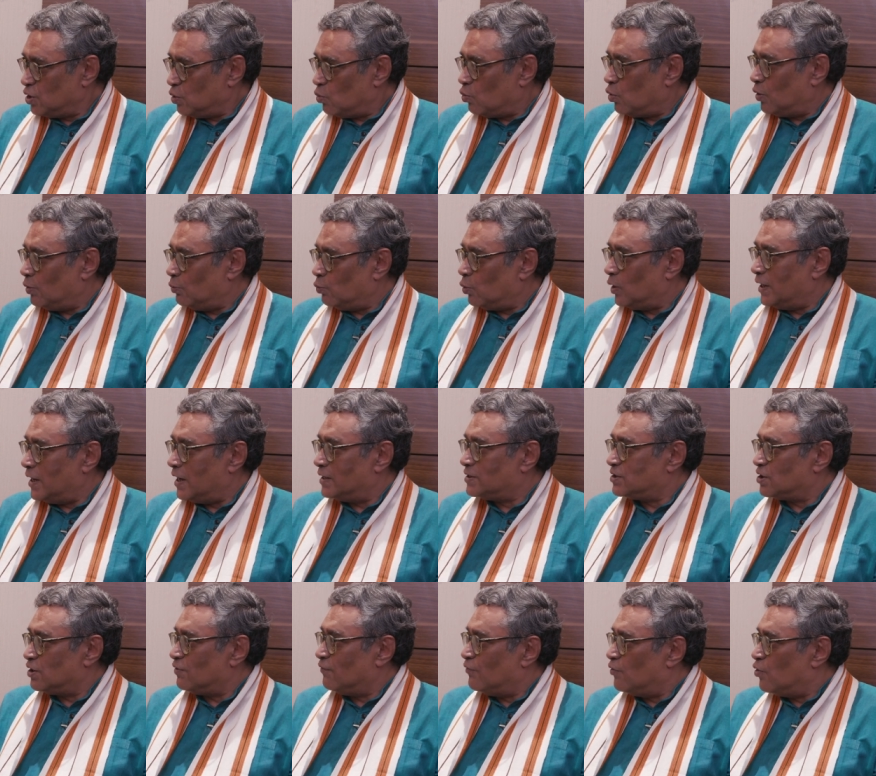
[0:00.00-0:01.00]
Were there
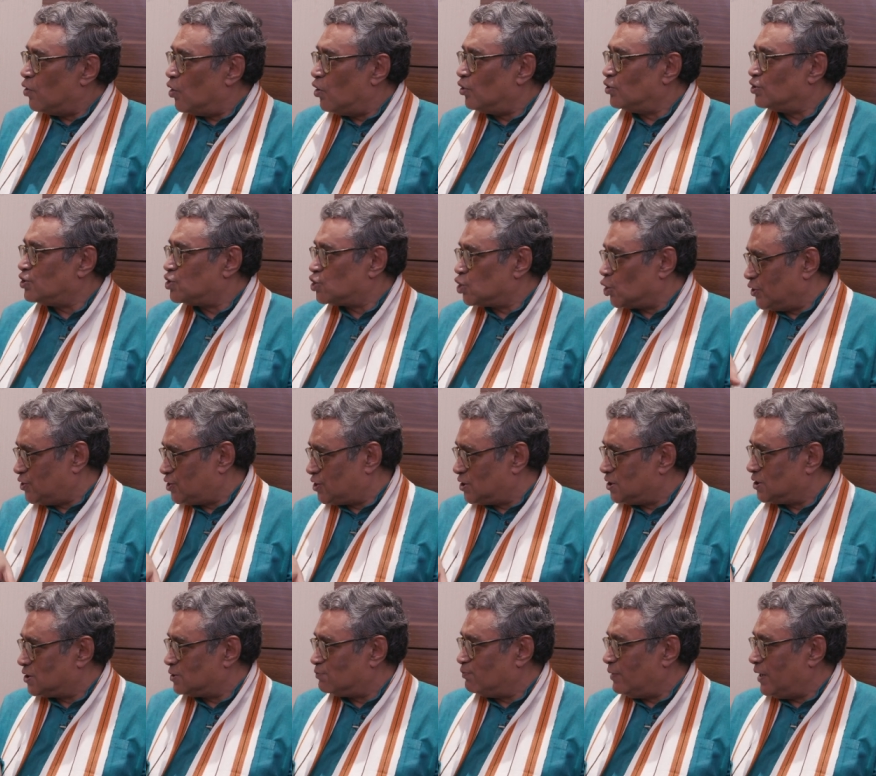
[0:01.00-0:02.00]
sort of wrong
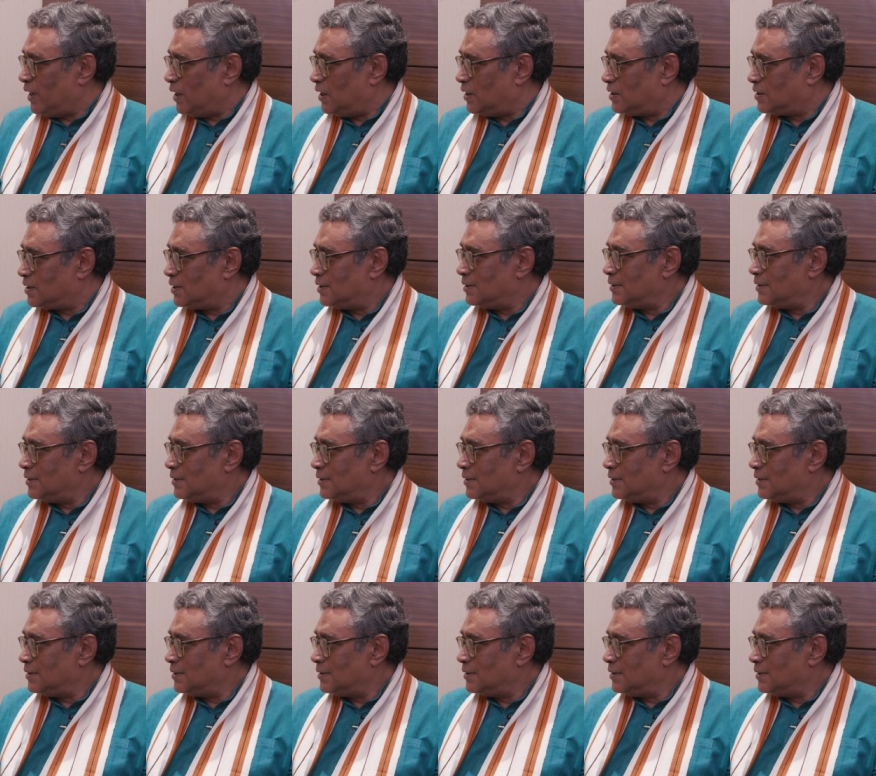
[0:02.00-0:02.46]
choices made?